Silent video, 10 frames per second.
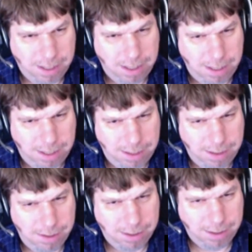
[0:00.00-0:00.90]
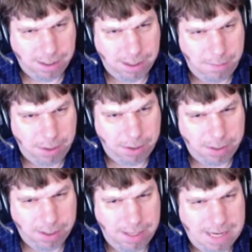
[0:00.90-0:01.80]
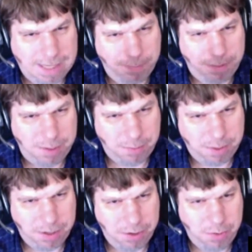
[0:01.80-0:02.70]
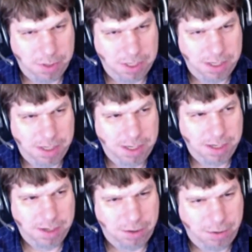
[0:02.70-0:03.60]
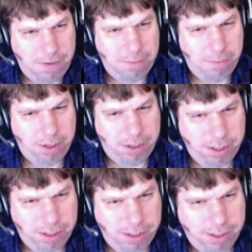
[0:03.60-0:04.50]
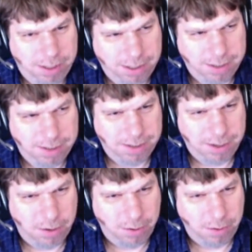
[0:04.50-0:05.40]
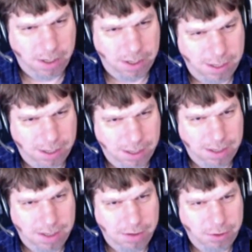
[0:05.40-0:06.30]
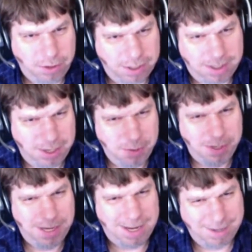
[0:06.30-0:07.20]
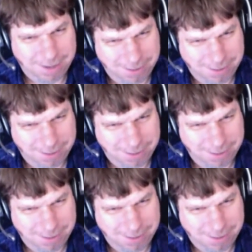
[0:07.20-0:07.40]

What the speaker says: And I apparently last played with you in November. So good to see you again.